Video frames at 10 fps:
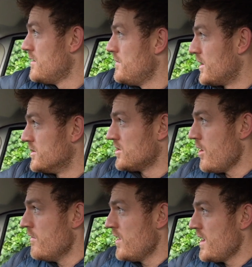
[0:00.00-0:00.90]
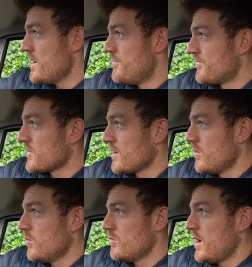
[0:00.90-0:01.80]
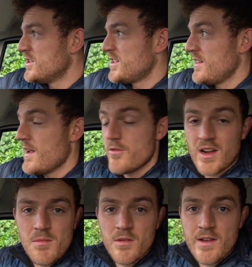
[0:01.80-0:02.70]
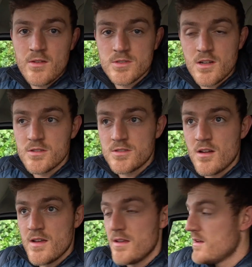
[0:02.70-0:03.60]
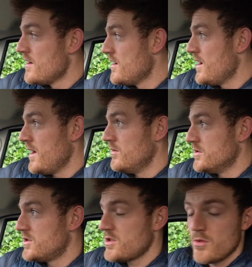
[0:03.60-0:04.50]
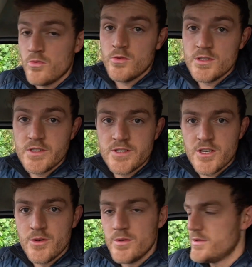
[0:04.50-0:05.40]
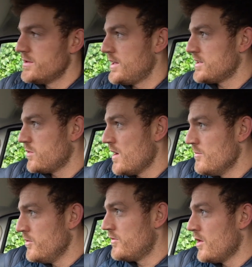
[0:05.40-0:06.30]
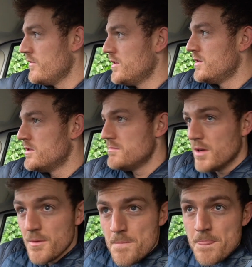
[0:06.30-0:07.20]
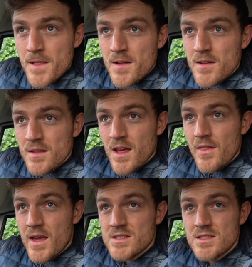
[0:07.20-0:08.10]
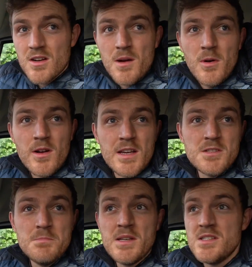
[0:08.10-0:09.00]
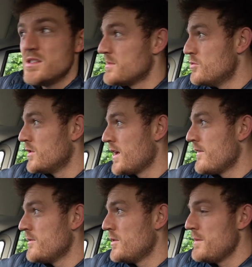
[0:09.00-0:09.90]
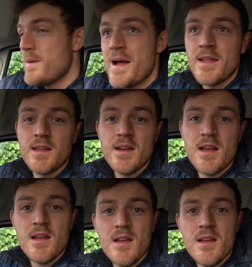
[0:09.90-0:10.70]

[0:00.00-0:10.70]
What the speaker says: because over there I stayed there for a couple of hours last night and it was so noisy, so that's why I moved over. But yeah, the Asda car park is busy this morning. Everybody panicking,